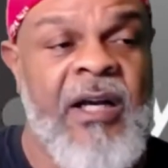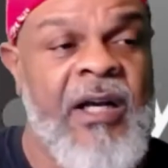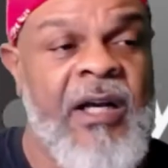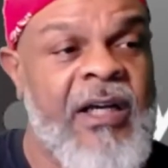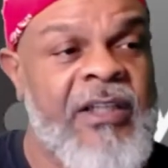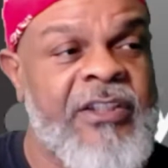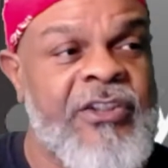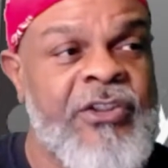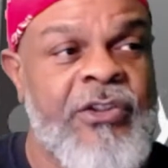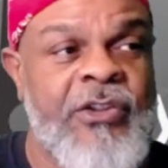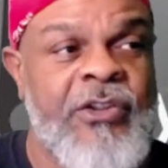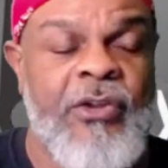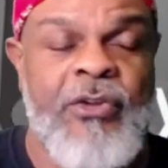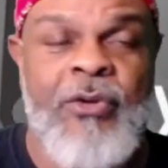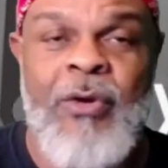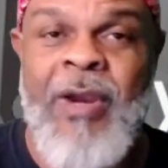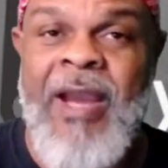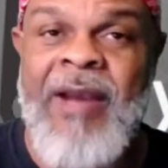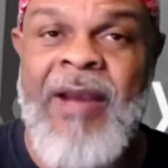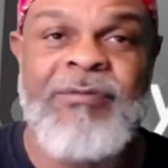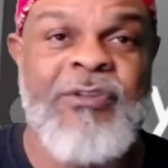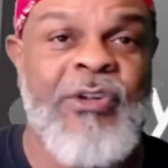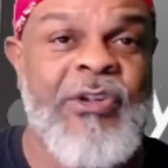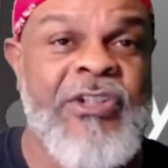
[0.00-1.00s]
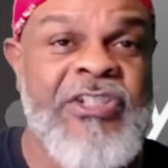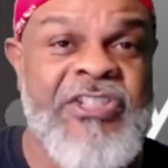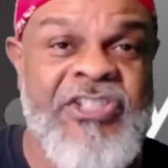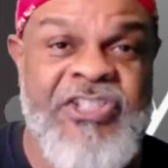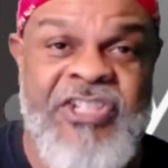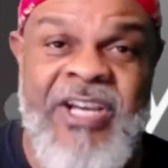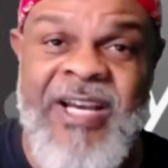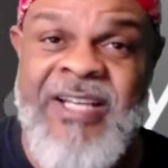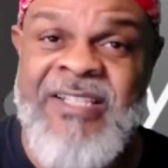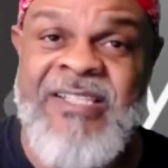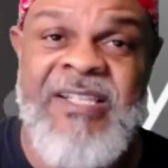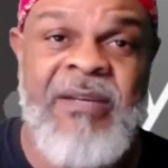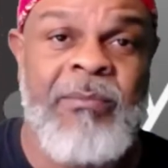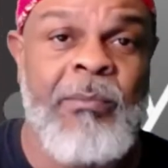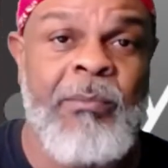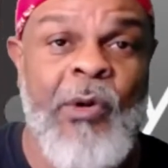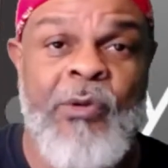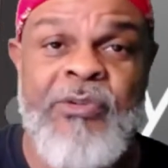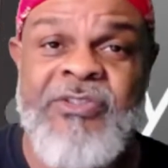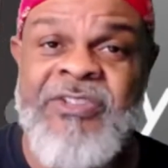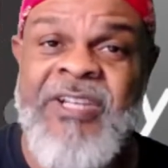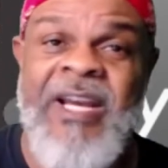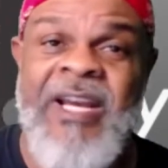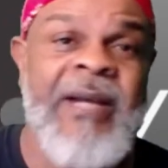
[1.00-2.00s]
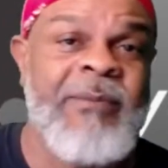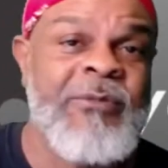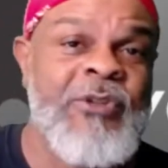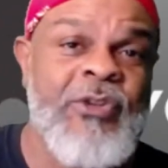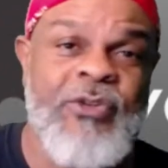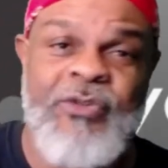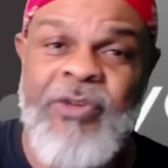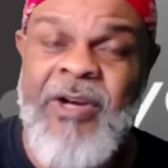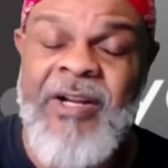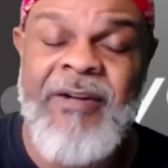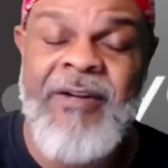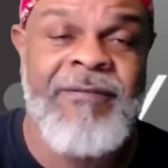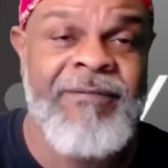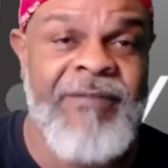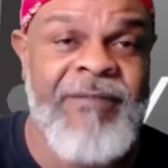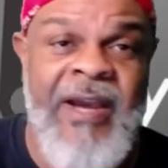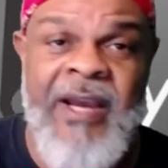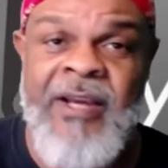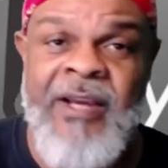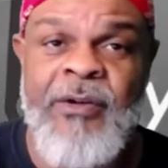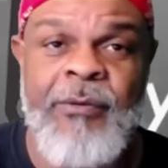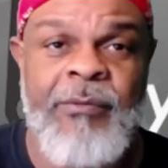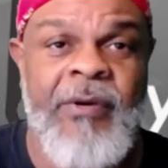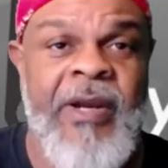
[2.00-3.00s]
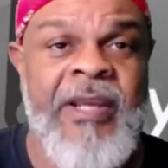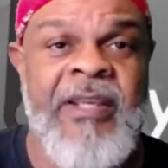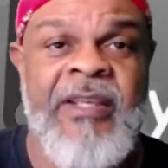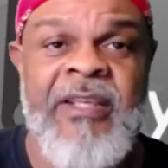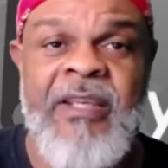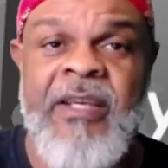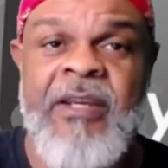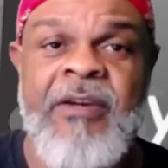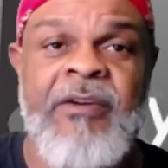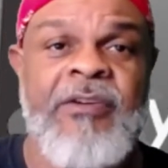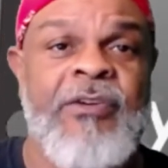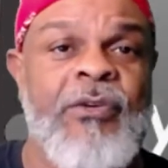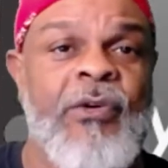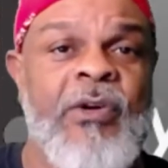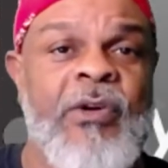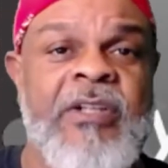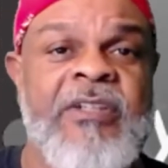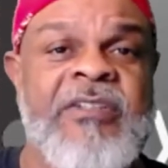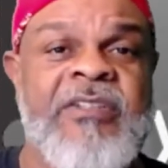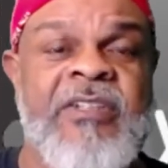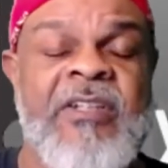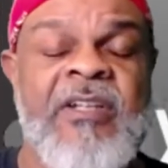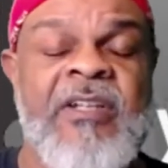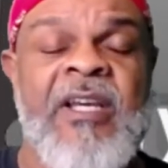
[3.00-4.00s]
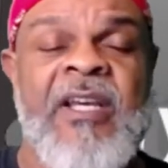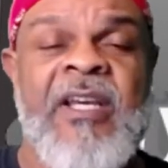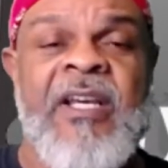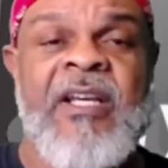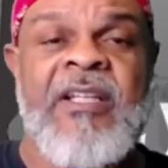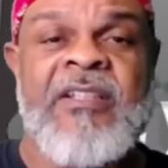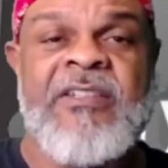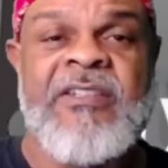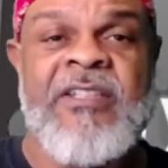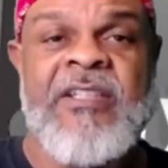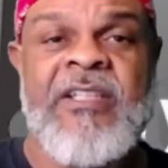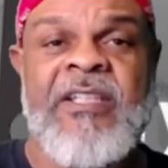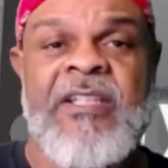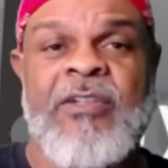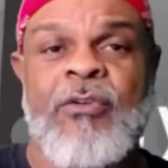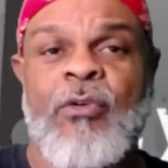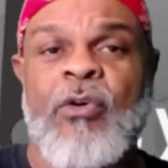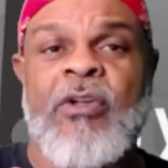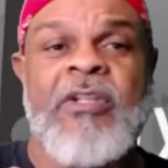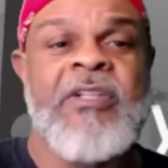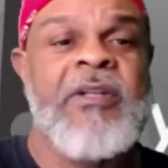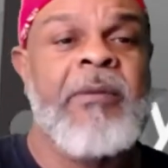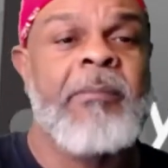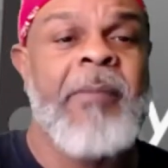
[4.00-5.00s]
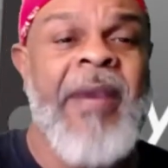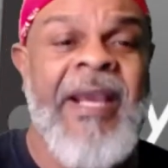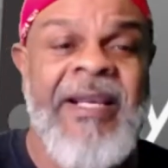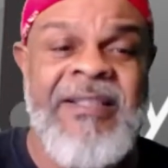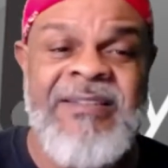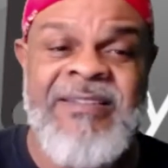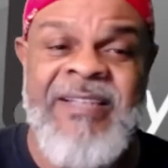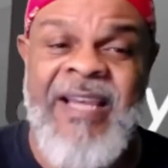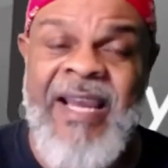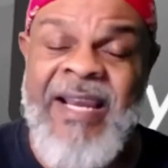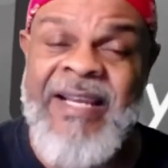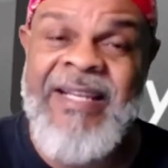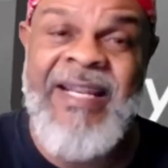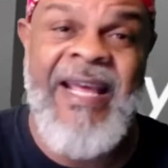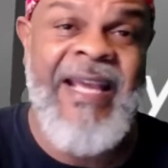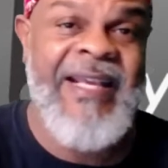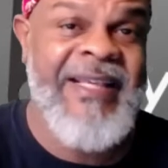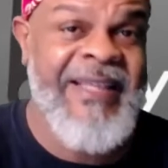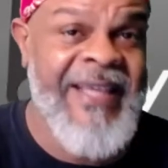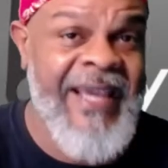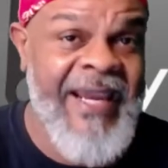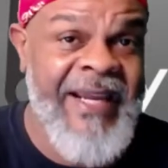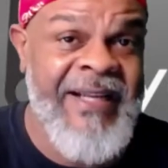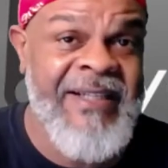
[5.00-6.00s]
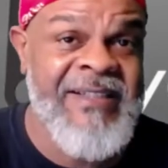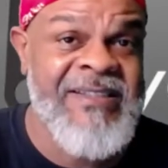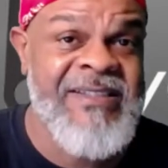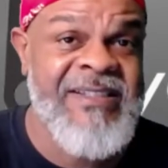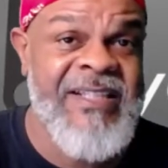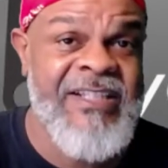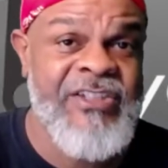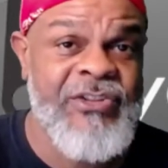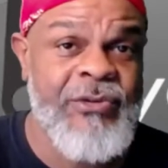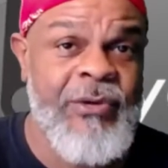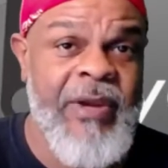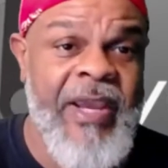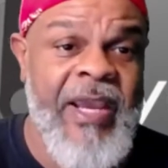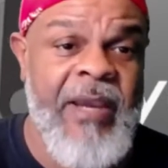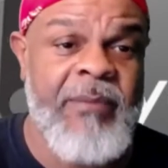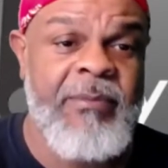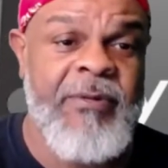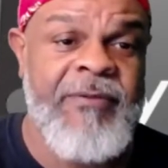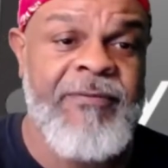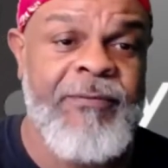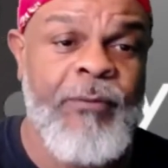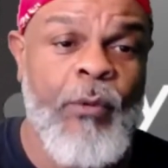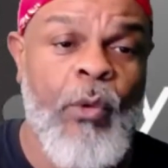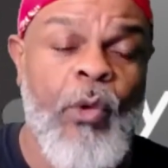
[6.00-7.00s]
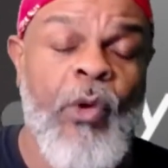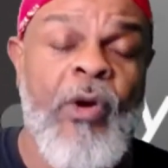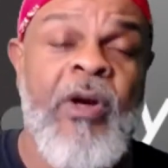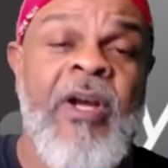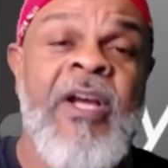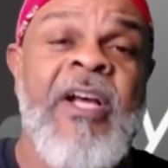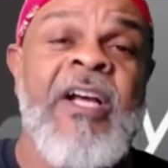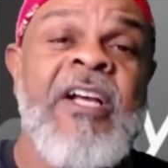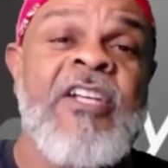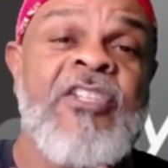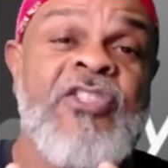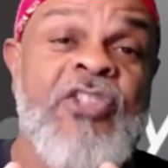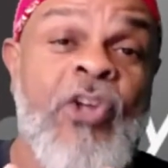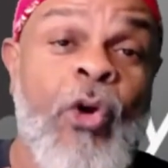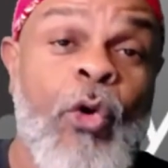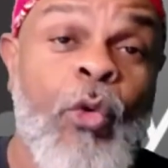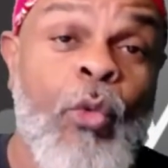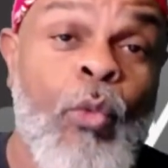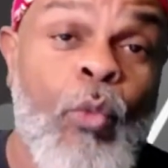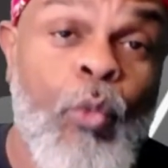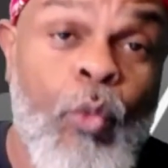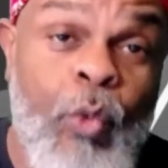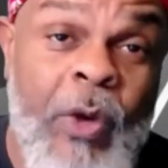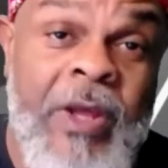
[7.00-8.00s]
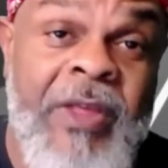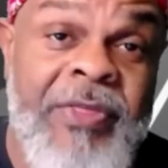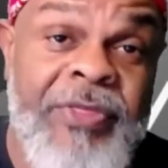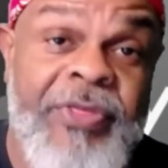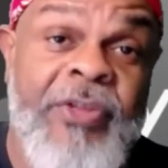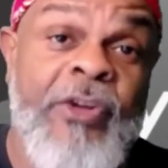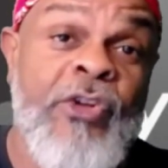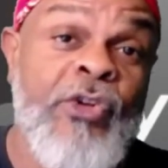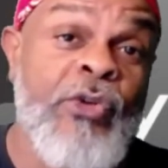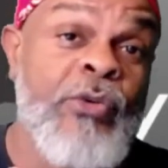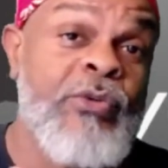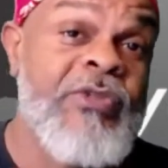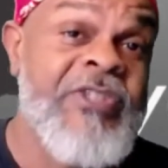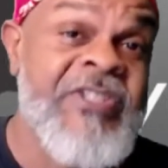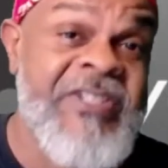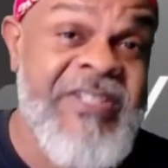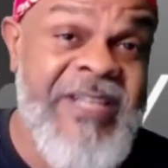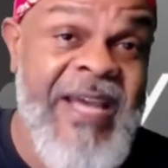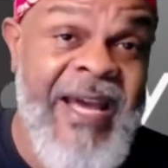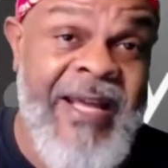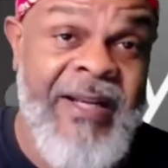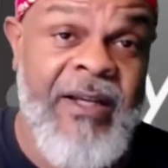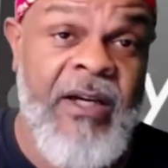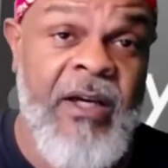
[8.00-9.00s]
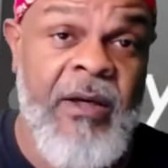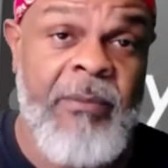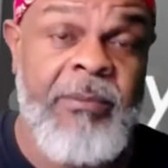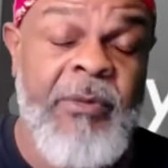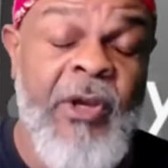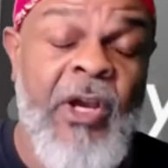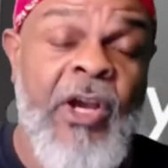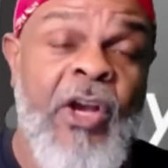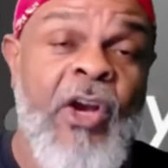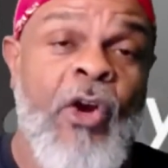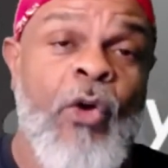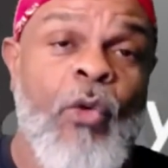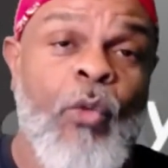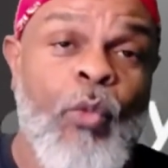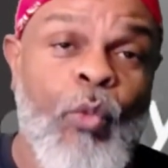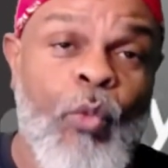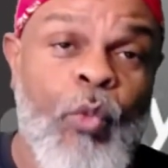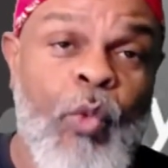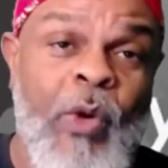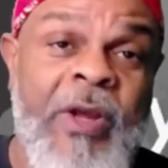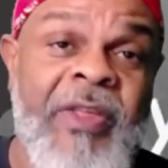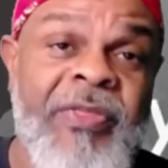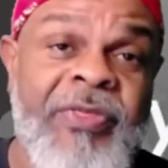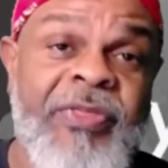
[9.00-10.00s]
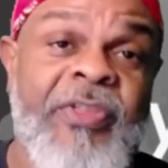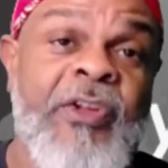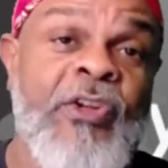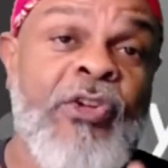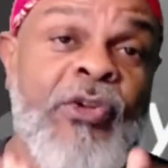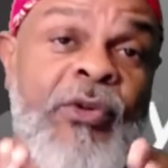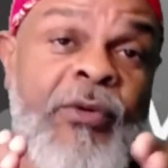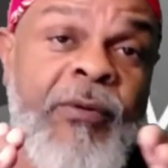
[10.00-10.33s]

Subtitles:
you have to adjust, and most times you're trying to find the right gear in order to maintain that cadence that you had before. So with the new setup, with the new